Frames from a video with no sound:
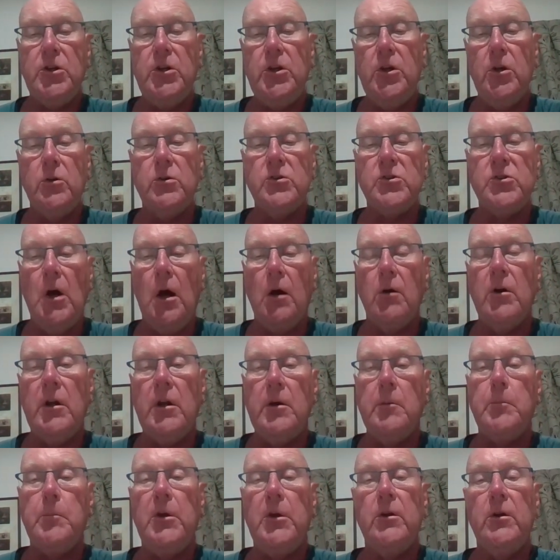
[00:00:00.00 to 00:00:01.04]
to use
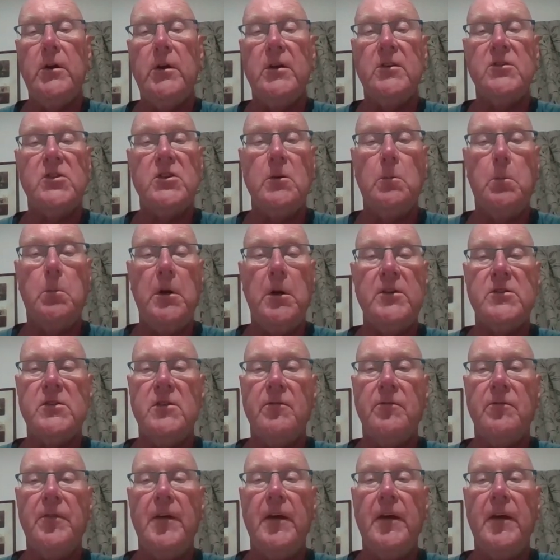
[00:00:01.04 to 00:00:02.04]
oral immunosuppressive